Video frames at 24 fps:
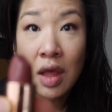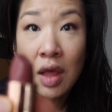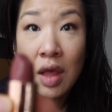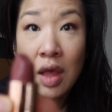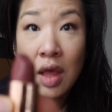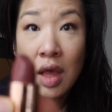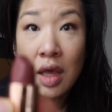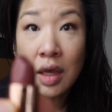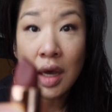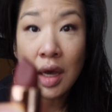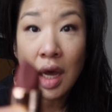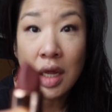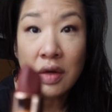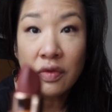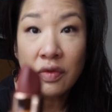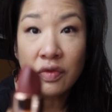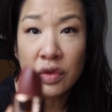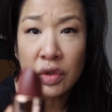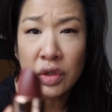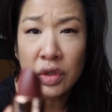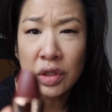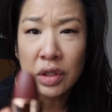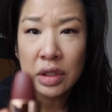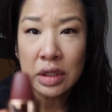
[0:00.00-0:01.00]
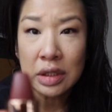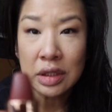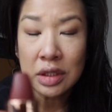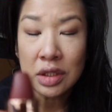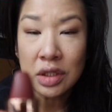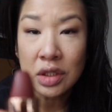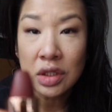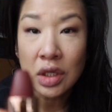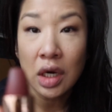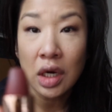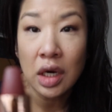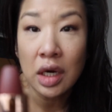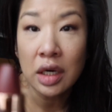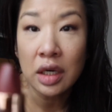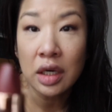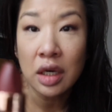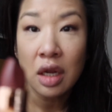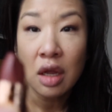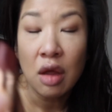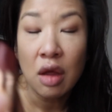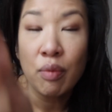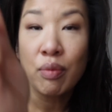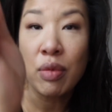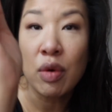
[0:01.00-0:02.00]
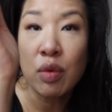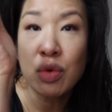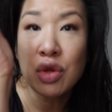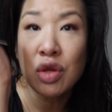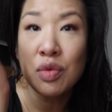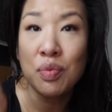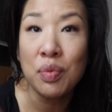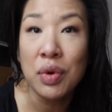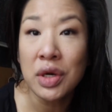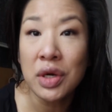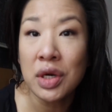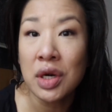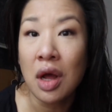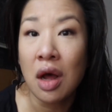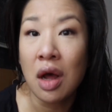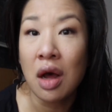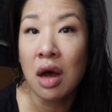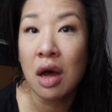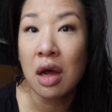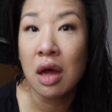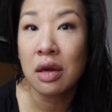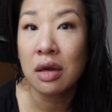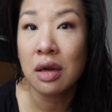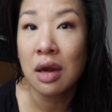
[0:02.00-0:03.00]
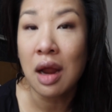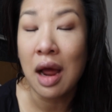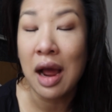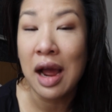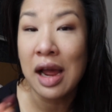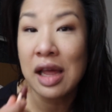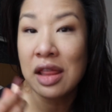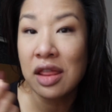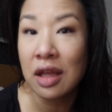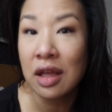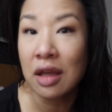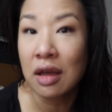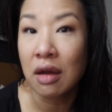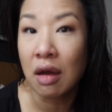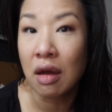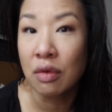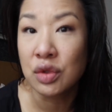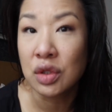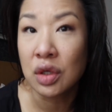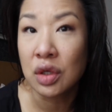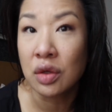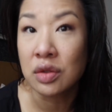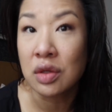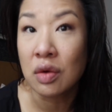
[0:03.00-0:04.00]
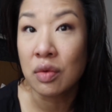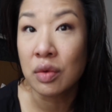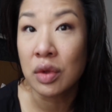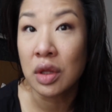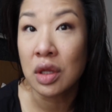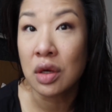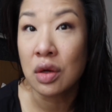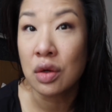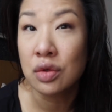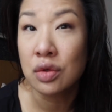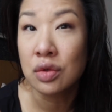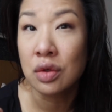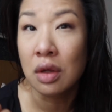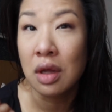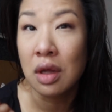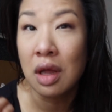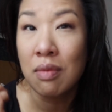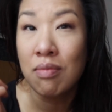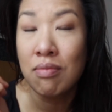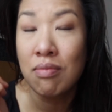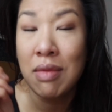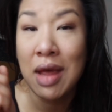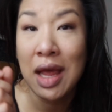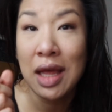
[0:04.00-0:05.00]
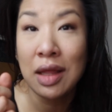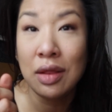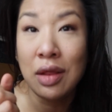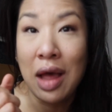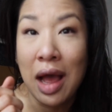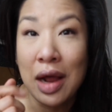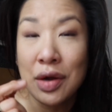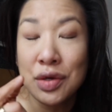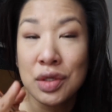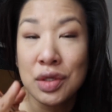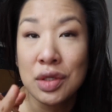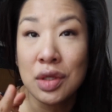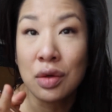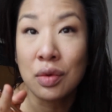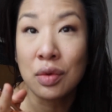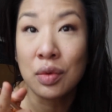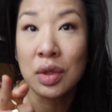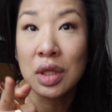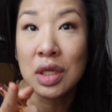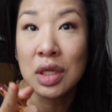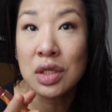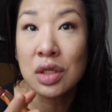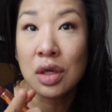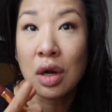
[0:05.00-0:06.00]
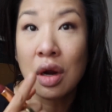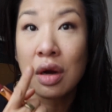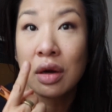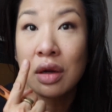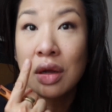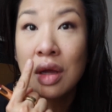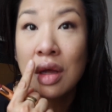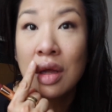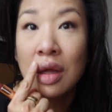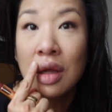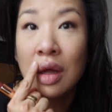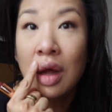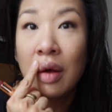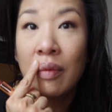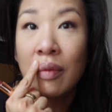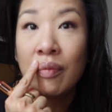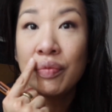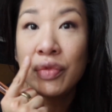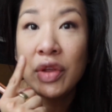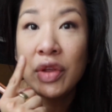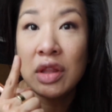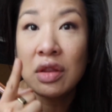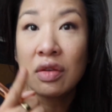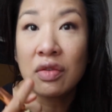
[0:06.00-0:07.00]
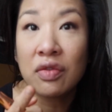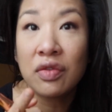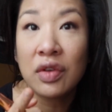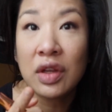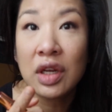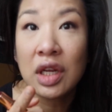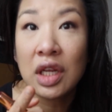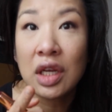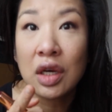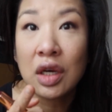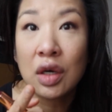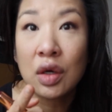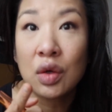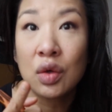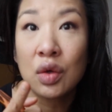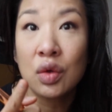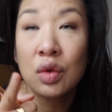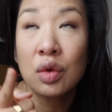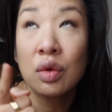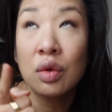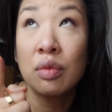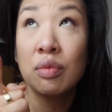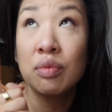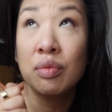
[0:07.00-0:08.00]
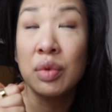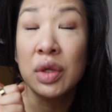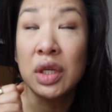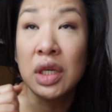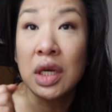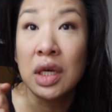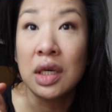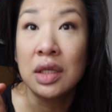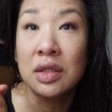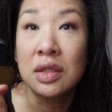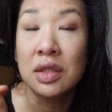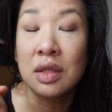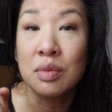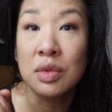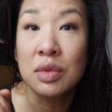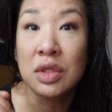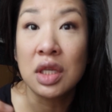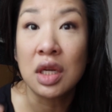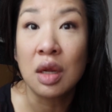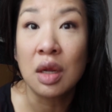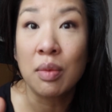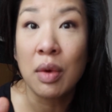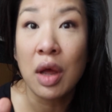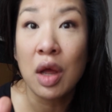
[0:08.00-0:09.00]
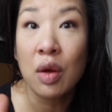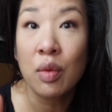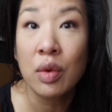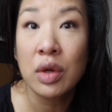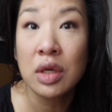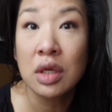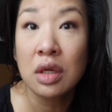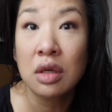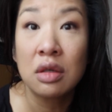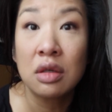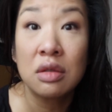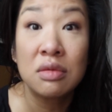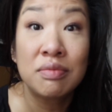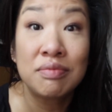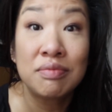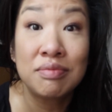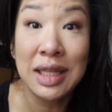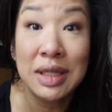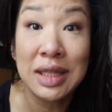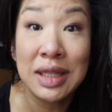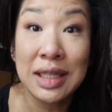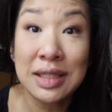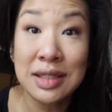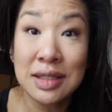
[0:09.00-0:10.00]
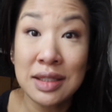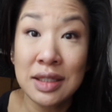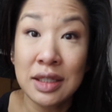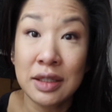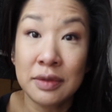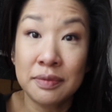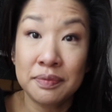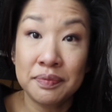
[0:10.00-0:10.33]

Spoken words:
It kind of looks dark, but when you put it on, I think it goes on really neutral. It may actually look really dark in the video because I'm sitting by a window, but let's see.